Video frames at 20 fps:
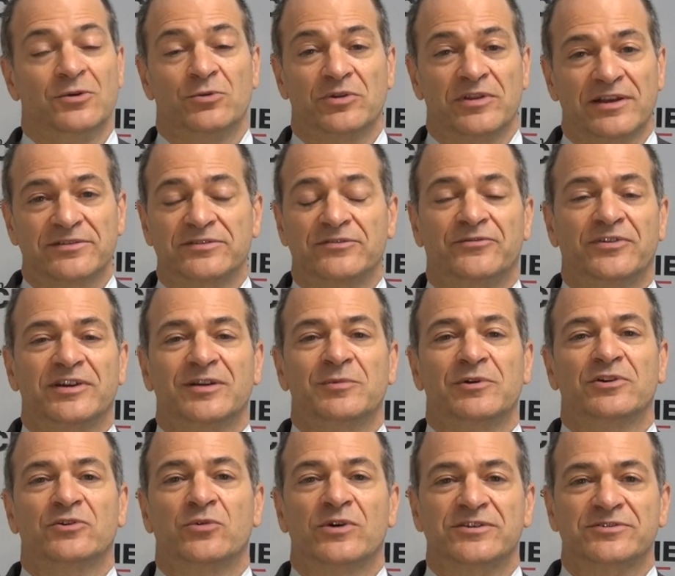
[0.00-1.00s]
Well, that's the
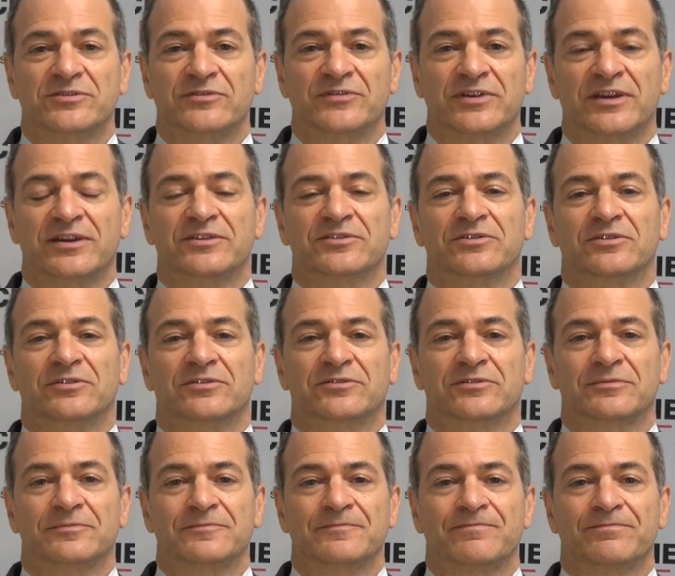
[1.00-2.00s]
fundamental question of
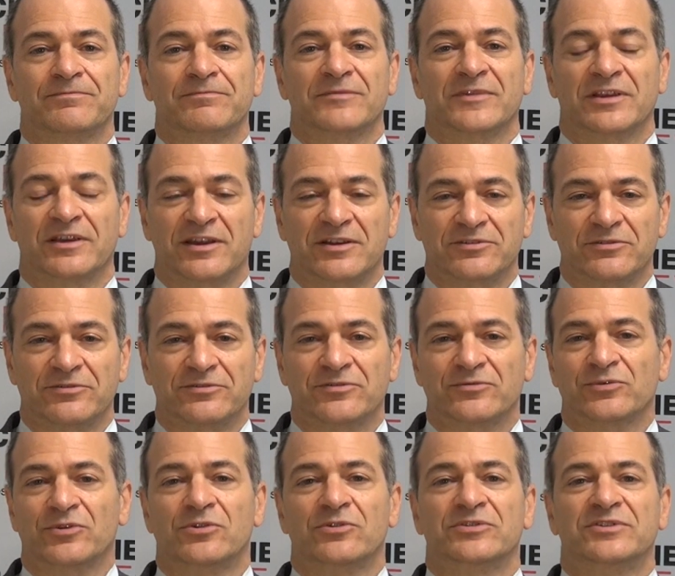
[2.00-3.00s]
CANTOS. CANTOS
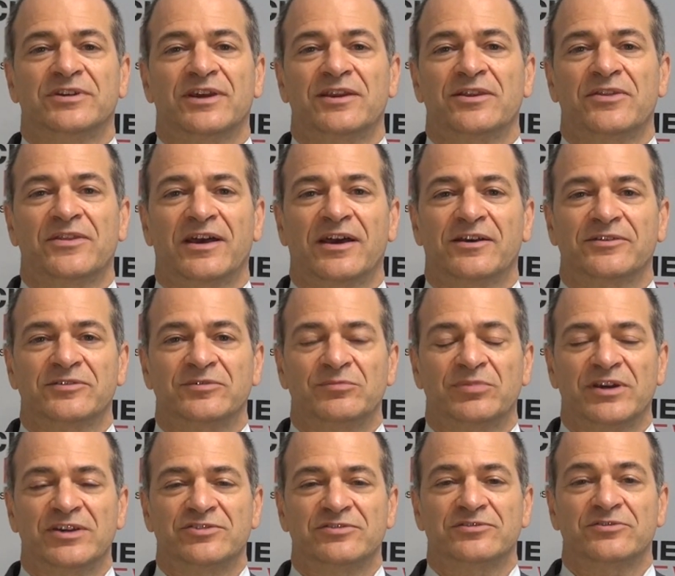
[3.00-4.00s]
enrolled 10,000
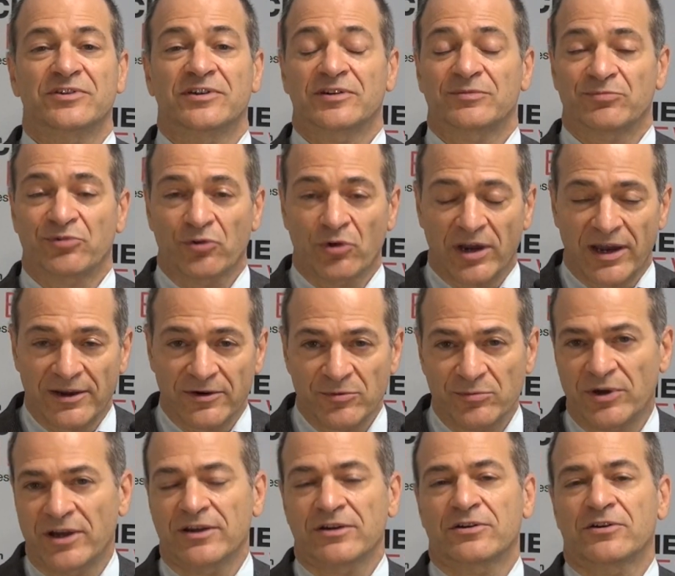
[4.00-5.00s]
patients who had a prior
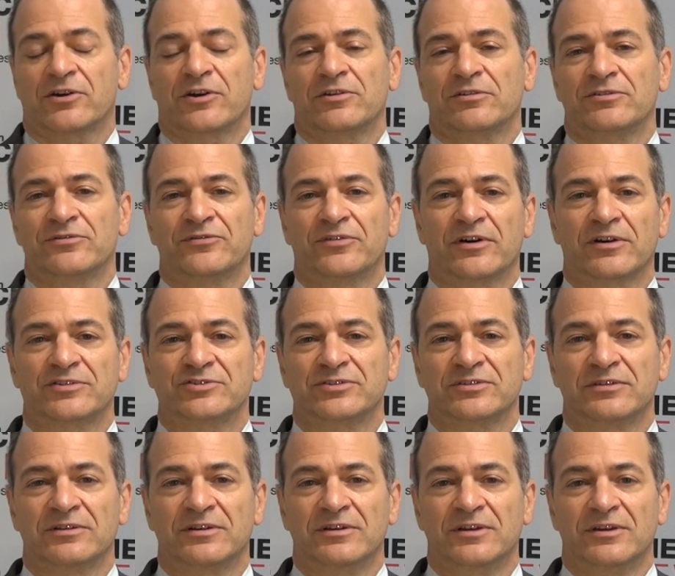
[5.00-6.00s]
myocardial
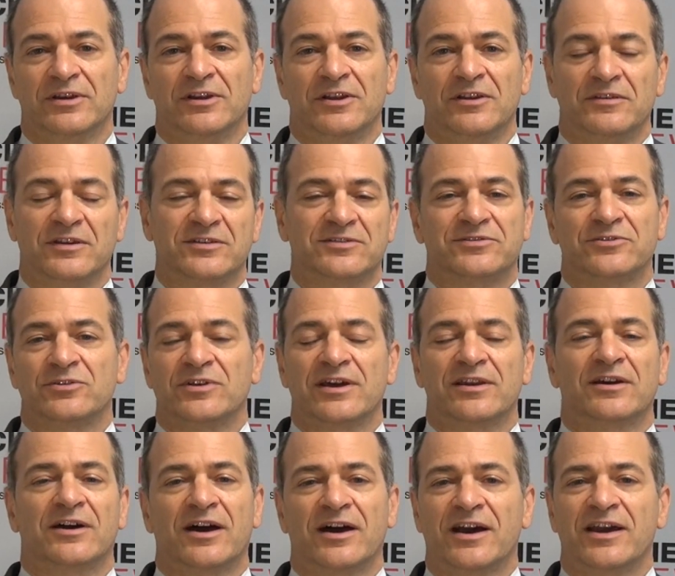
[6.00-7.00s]
infarction. They still
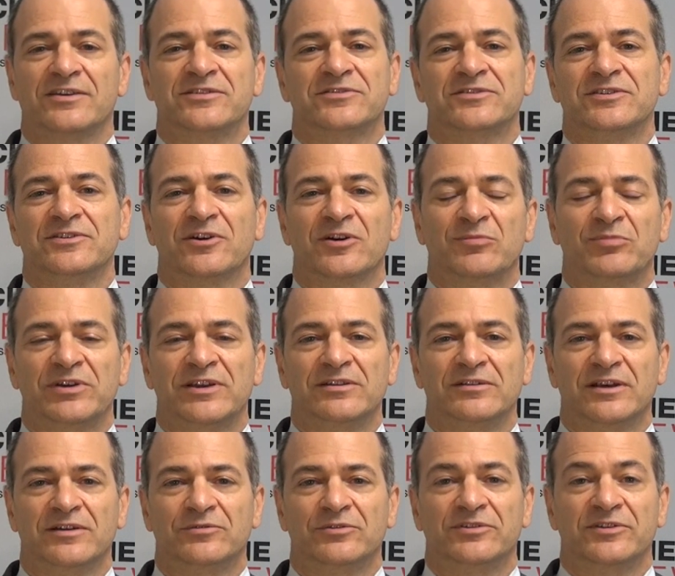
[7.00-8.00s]
had a high CRP
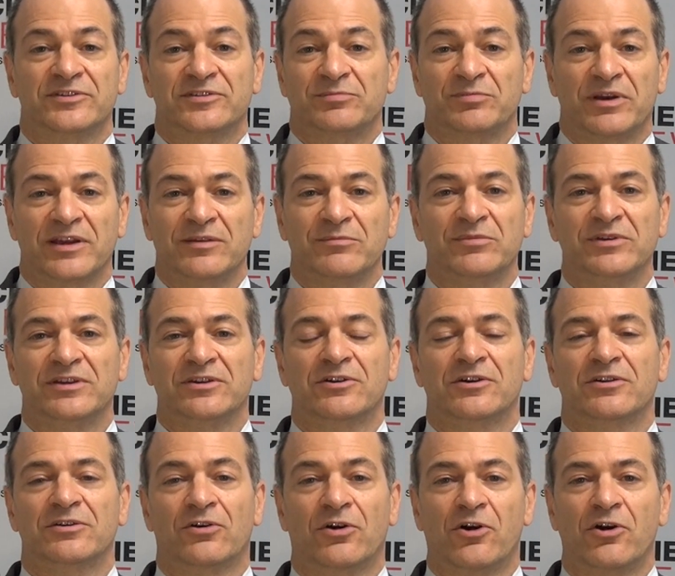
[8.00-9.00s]
level despite being
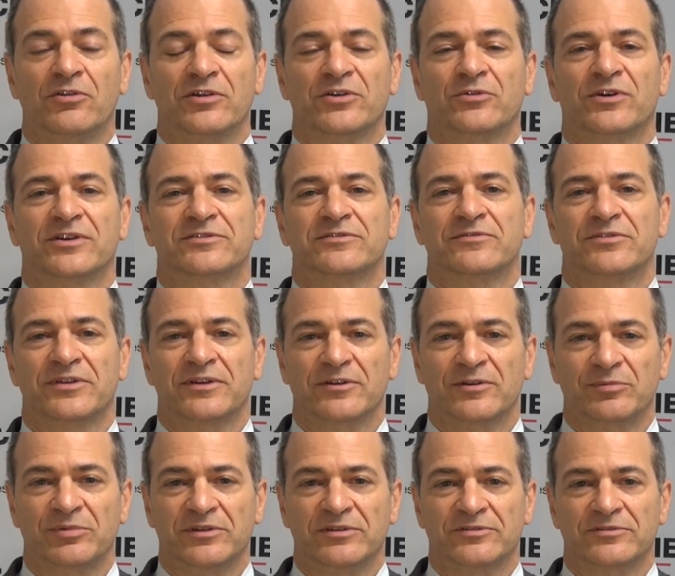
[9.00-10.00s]
on all aggressive
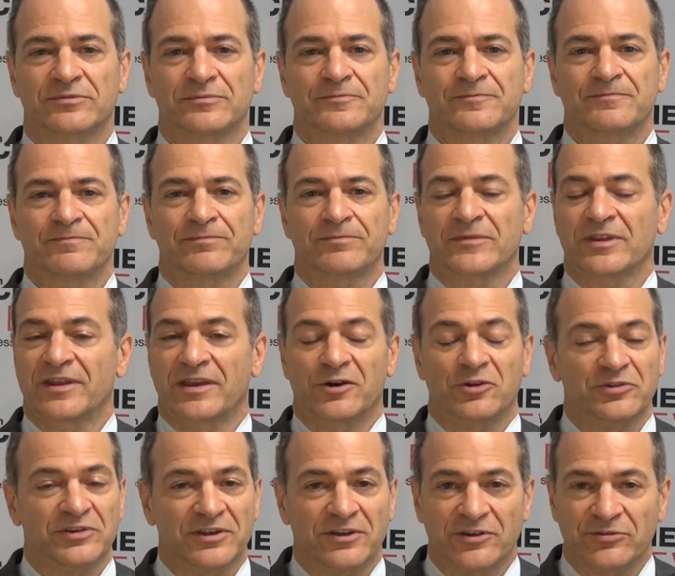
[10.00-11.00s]
therapies.
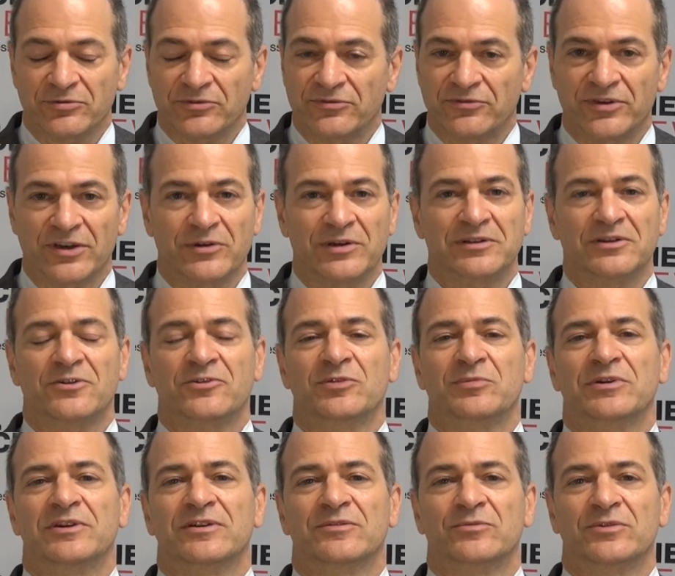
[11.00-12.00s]
LDLs were very low to
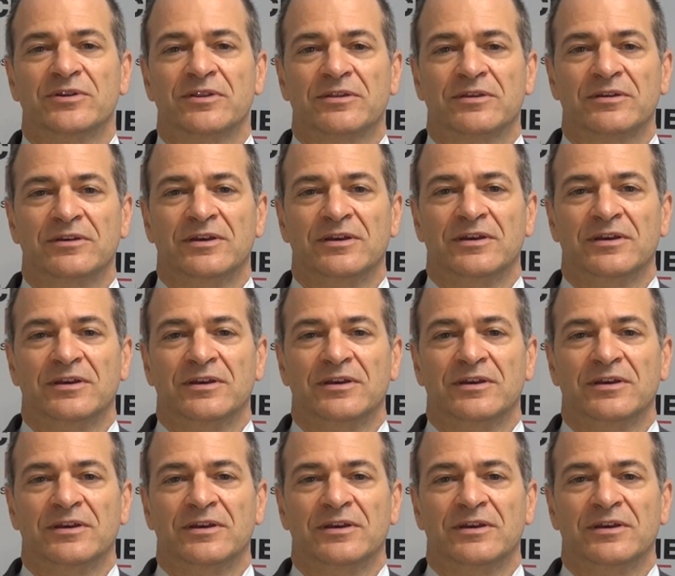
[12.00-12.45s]
begin with.